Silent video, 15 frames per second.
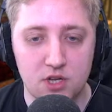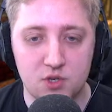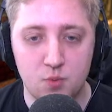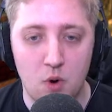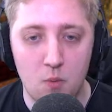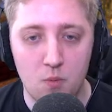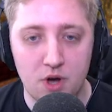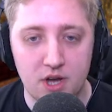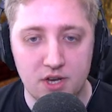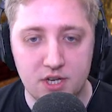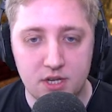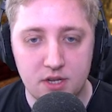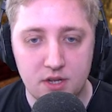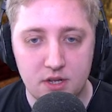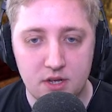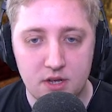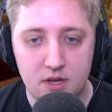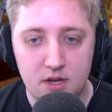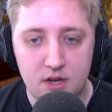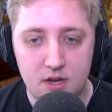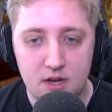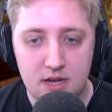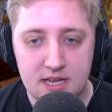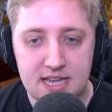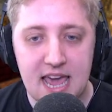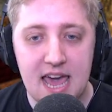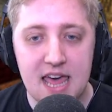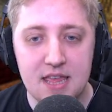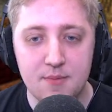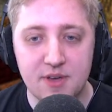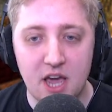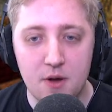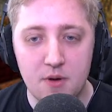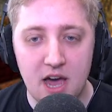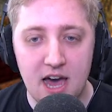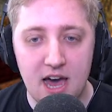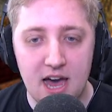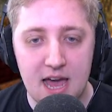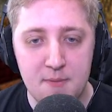as one word. Yeah, there we go. Uh,